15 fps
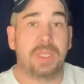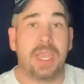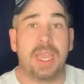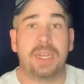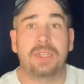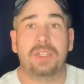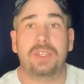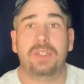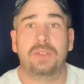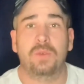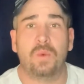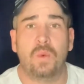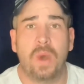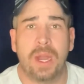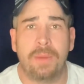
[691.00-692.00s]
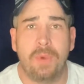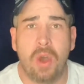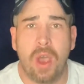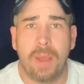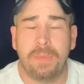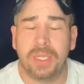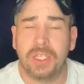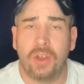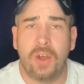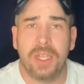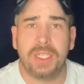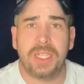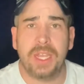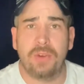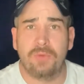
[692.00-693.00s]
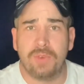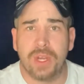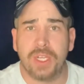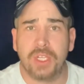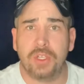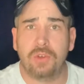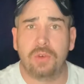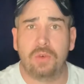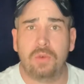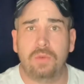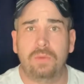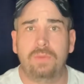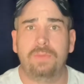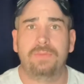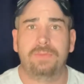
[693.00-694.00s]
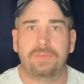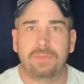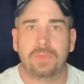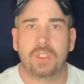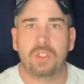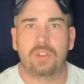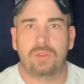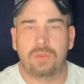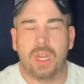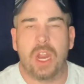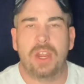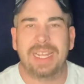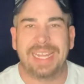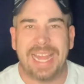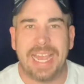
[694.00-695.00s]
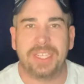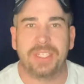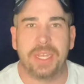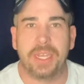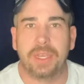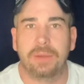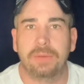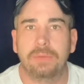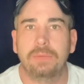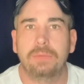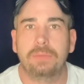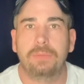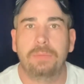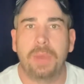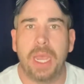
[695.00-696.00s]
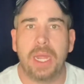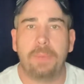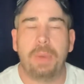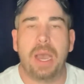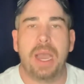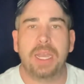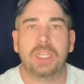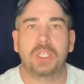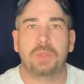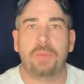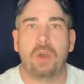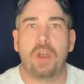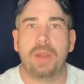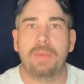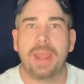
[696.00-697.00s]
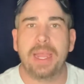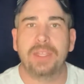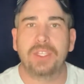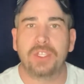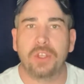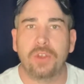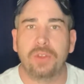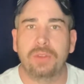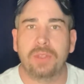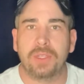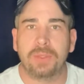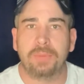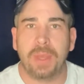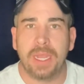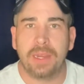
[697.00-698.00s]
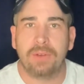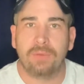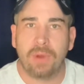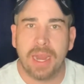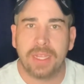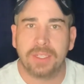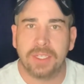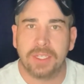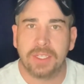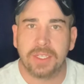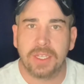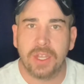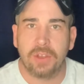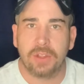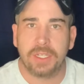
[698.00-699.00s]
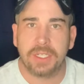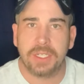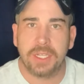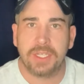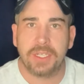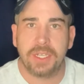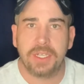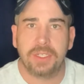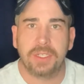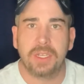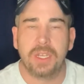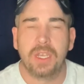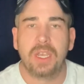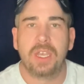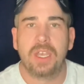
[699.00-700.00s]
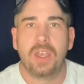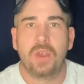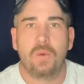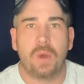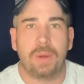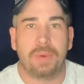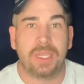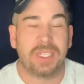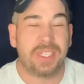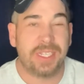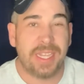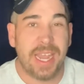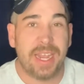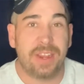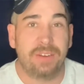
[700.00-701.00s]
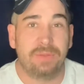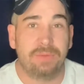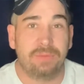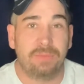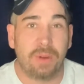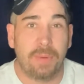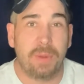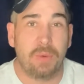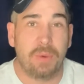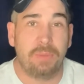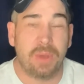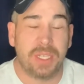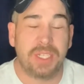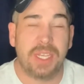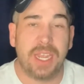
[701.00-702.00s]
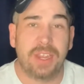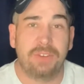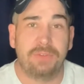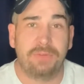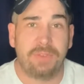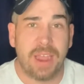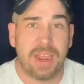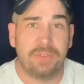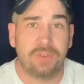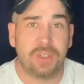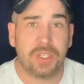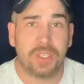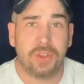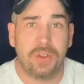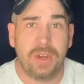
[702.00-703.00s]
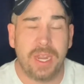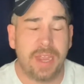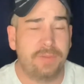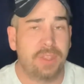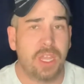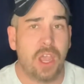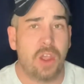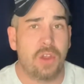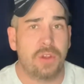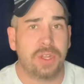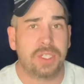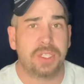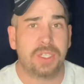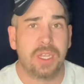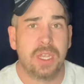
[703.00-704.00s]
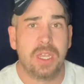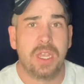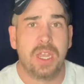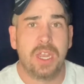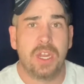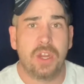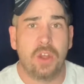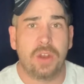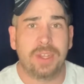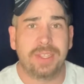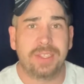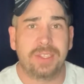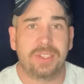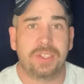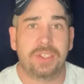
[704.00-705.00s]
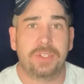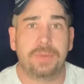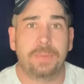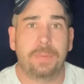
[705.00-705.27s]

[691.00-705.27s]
and one of my, besides the original, you know, classic Peter Parker Spider-Man suit that's been around since the early 60s, one of my second, probably what my second favorite suit, even though it's not as,